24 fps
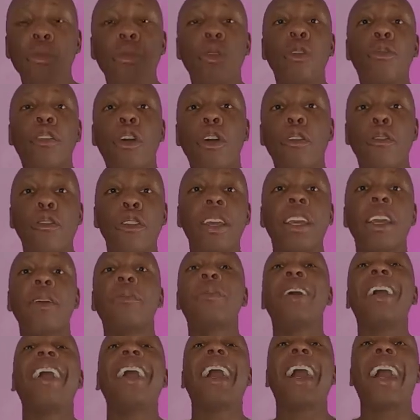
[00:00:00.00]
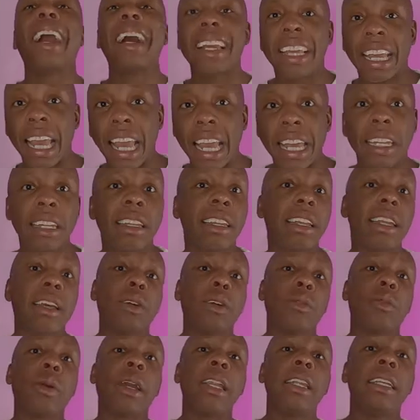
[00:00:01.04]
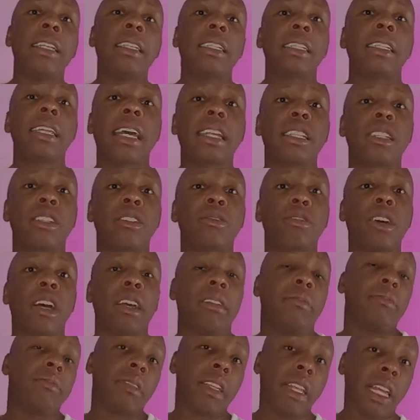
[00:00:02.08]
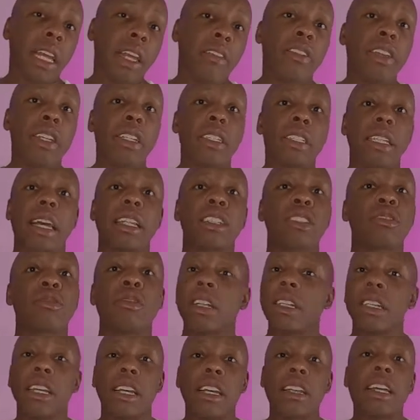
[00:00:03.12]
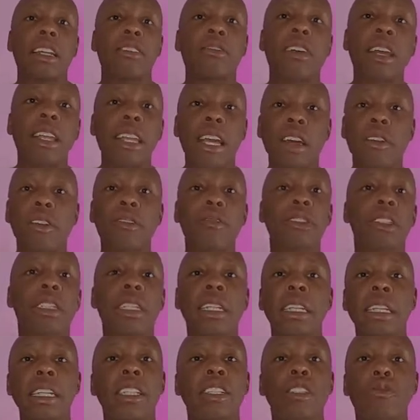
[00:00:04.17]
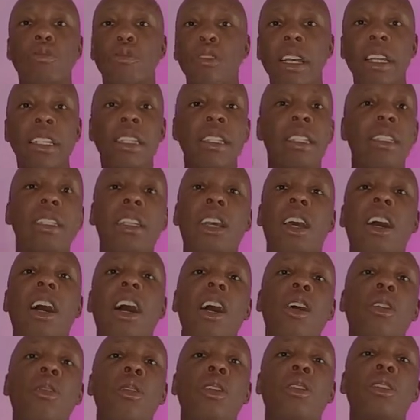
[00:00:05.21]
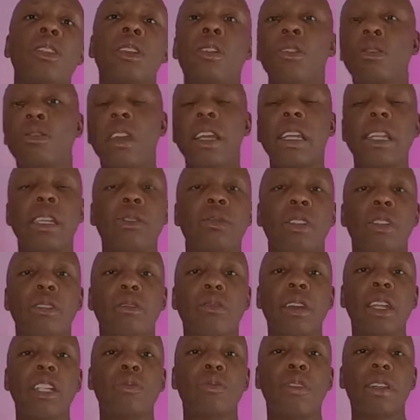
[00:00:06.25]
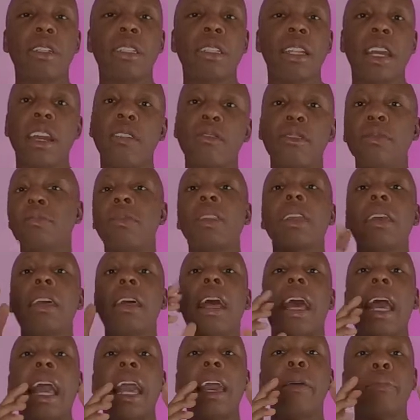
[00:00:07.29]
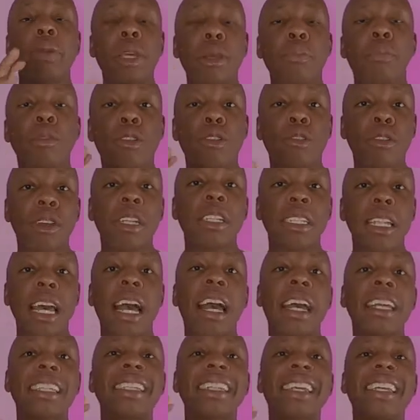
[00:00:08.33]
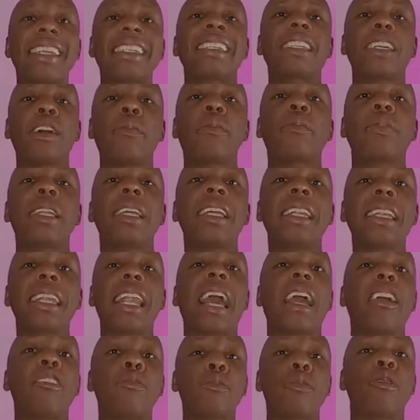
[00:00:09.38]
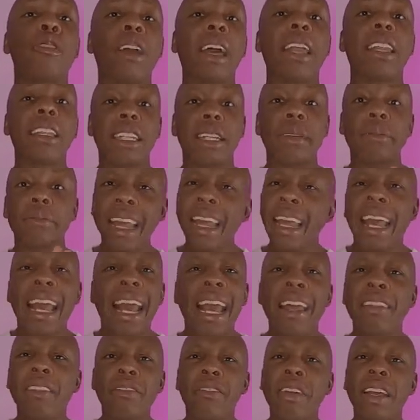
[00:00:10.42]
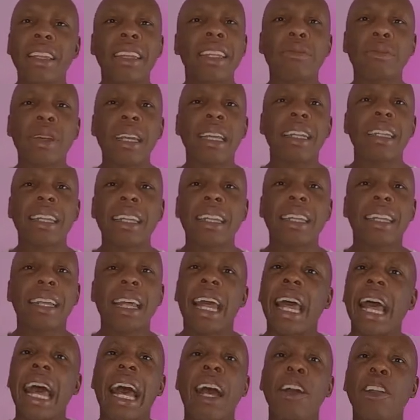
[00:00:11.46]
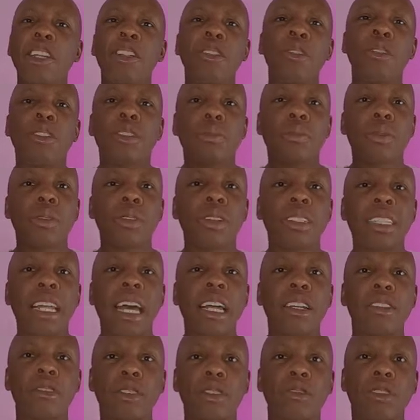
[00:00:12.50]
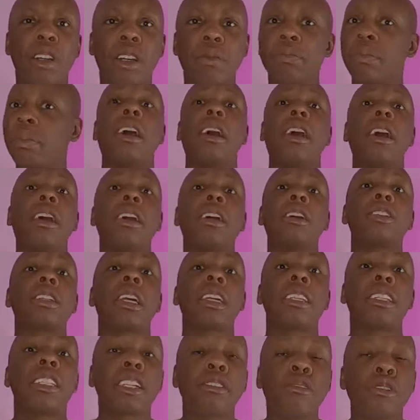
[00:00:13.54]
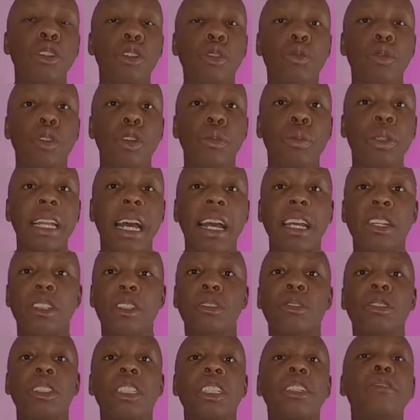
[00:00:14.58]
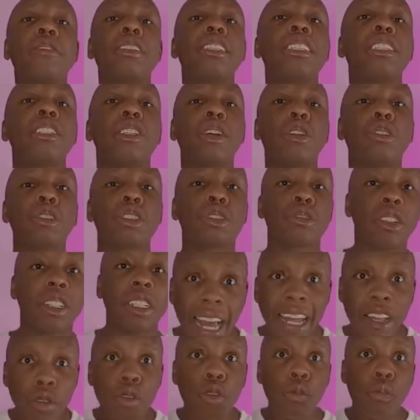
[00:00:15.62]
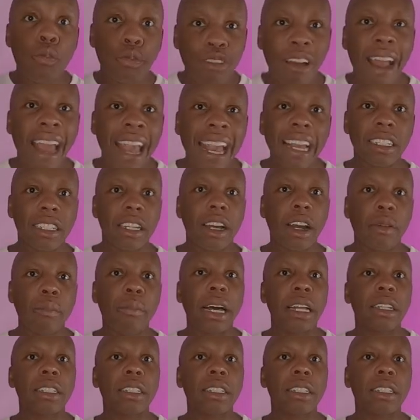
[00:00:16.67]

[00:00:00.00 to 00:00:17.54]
will vote for him again when he decides to run, if he decides to run. Like right now, they're singing his praises. Oh, he's so great, he's the greatest president ever. And people criticized his complete lack of morality and the fact that, wait, how can you support Donald Trump, a, a serial womanizer, serial adulterer, who bragged about